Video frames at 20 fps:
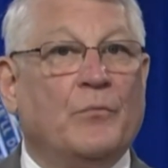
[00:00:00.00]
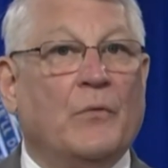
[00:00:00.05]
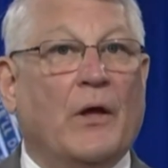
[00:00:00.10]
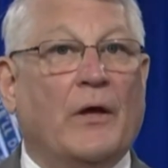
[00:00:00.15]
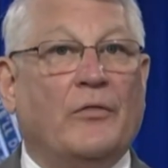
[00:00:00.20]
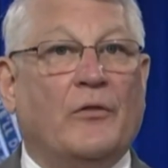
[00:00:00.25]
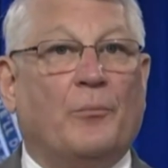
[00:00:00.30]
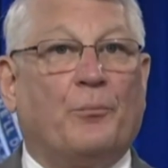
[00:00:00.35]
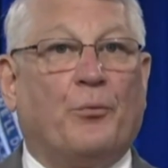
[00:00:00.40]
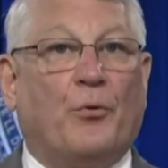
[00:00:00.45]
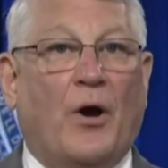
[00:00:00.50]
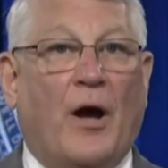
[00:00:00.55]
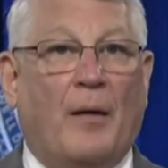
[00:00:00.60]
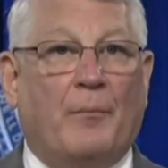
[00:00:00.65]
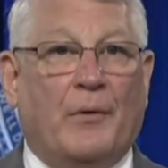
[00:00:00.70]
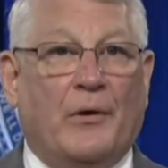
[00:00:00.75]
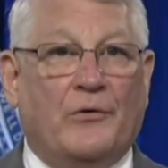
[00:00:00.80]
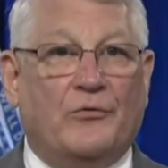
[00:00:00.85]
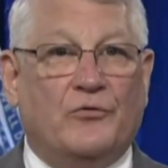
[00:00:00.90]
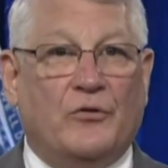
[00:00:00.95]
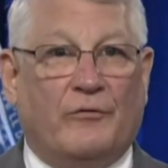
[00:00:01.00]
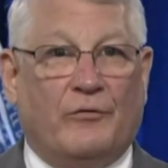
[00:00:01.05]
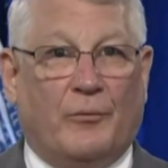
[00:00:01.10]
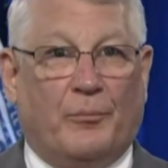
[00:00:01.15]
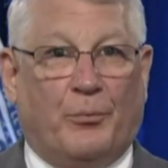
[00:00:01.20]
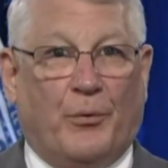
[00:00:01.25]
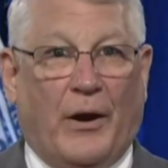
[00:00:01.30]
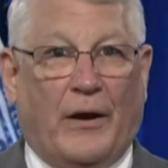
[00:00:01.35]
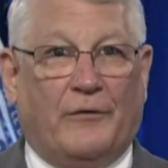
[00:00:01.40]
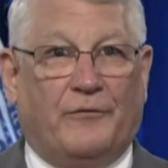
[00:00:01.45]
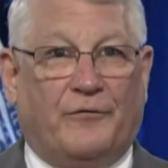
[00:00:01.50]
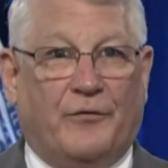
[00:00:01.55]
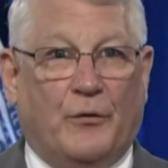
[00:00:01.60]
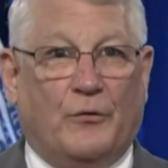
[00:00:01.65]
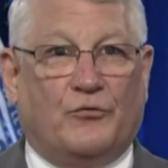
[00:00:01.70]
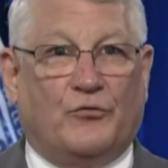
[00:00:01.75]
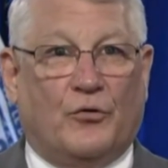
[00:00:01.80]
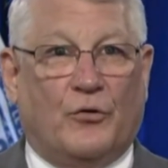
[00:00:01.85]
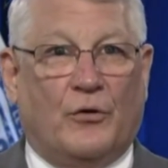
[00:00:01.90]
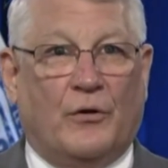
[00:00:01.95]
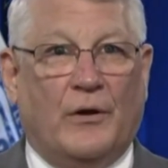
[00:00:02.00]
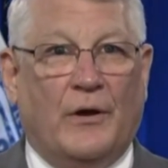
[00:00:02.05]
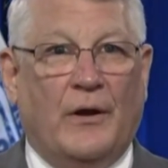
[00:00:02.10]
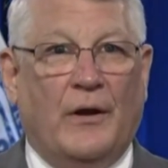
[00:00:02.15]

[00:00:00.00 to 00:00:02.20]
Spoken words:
and the promise of a bright future